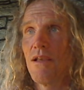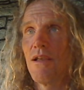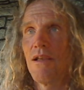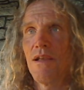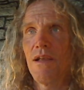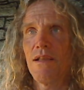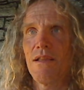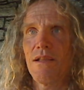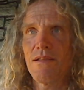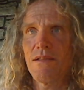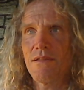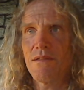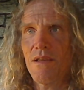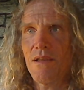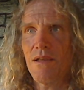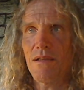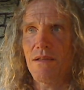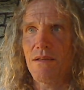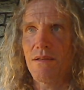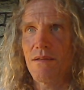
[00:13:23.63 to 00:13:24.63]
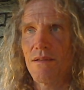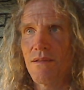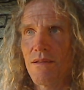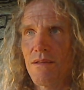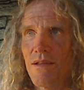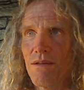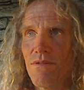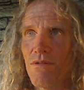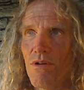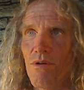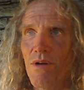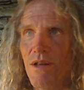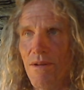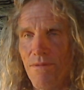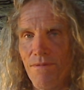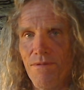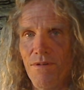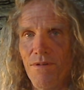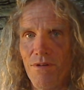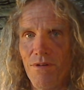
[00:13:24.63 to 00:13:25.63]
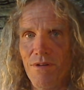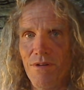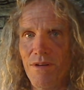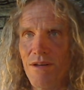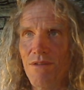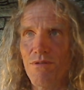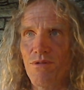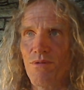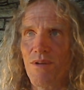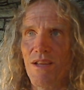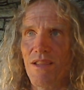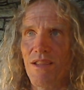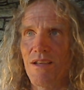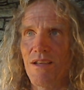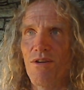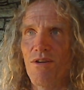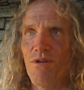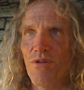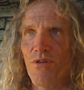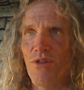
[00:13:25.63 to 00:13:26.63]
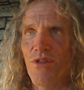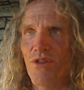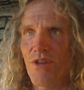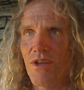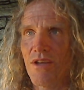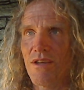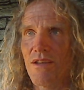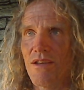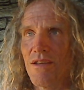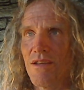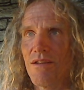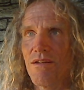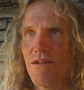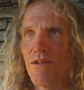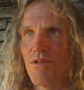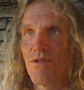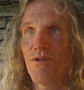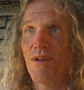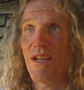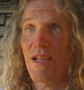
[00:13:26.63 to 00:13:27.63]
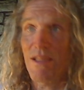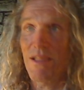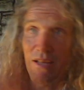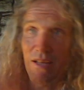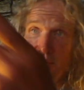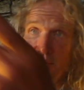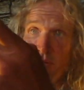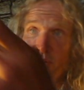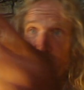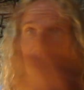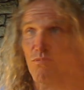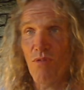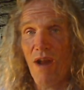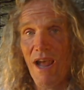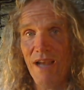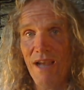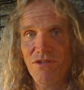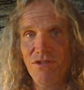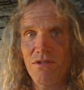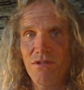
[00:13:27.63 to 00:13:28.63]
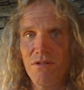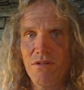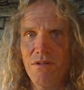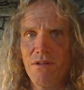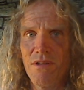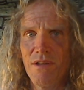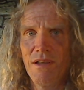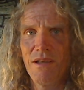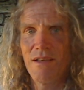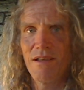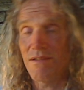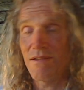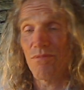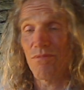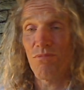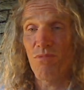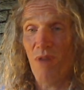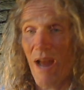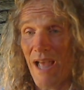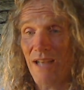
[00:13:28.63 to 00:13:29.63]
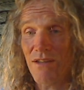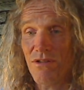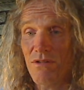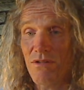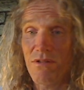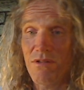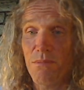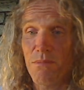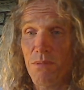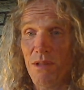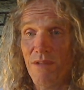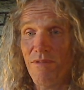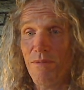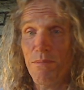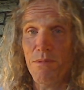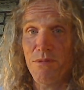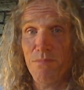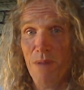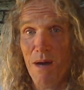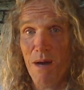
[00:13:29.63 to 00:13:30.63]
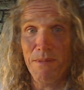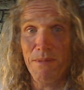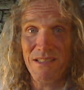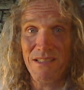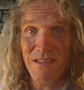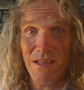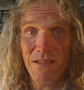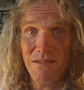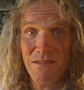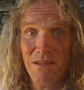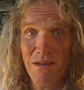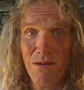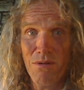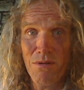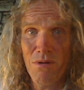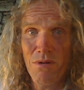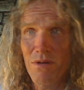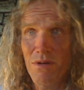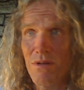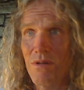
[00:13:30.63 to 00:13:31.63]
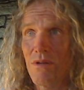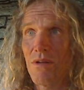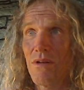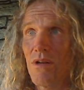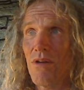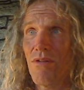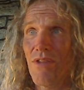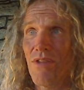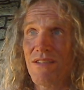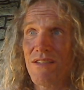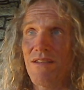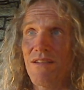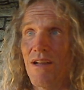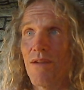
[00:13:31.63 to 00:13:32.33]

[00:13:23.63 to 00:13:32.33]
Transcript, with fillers: And that's it. They don't go any further. They don't do anything called thinking or do anything called rational. Is it rational to believe it because mommy says so? No, that's not